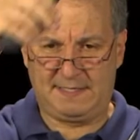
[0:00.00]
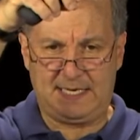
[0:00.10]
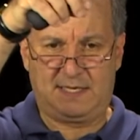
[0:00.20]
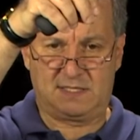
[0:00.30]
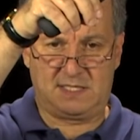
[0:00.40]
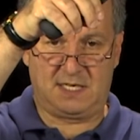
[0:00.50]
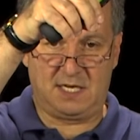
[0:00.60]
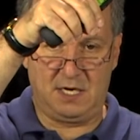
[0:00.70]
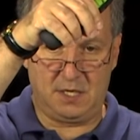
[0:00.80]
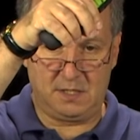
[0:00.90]
I take a stick
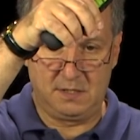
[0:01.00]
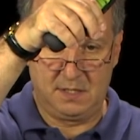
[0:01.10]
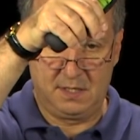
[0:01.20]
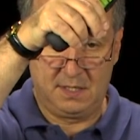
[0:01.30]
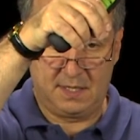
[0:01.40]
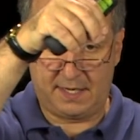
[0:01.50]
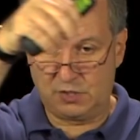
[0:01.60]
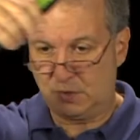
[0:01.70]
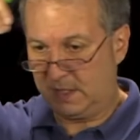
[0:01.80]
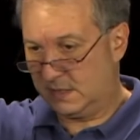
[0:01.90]
here, I can
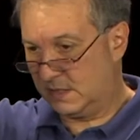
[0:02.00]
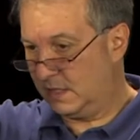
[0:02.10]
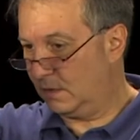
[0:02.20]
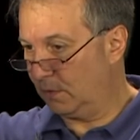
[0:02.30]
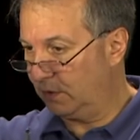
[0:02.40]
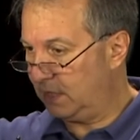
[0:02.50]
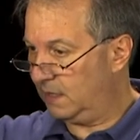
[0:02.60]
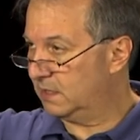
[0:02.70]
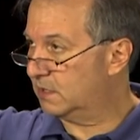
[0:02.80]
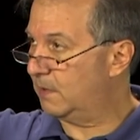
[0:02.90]
translate it, rotate
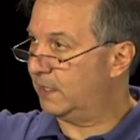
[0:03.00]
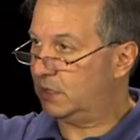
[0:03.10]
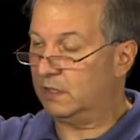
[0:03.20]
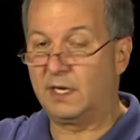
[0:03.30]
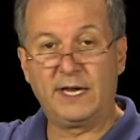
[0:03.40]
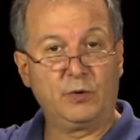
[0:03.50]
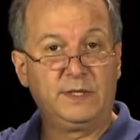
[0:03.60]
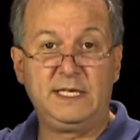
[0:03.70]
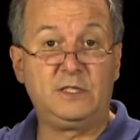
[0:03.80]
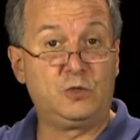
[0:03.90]
it, and stretch it. I
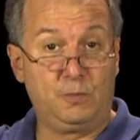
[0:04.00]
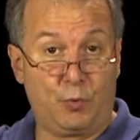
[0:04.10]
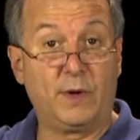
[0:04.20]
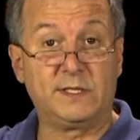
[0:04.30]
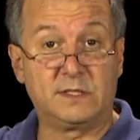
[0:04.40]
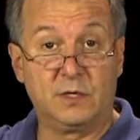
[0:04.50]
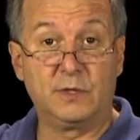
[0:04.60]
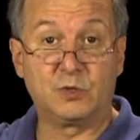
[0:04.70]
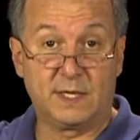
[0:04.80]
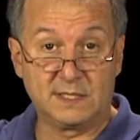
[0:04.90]
only need two points to know
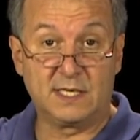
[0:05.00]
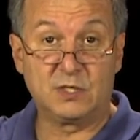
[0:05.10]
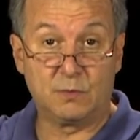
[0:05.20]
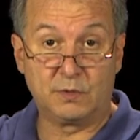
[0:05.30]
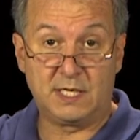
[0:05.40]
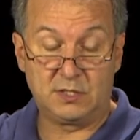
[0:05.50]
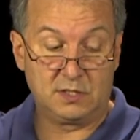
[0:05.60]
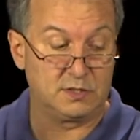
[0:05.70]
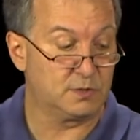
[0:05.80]
the translation, rotation, and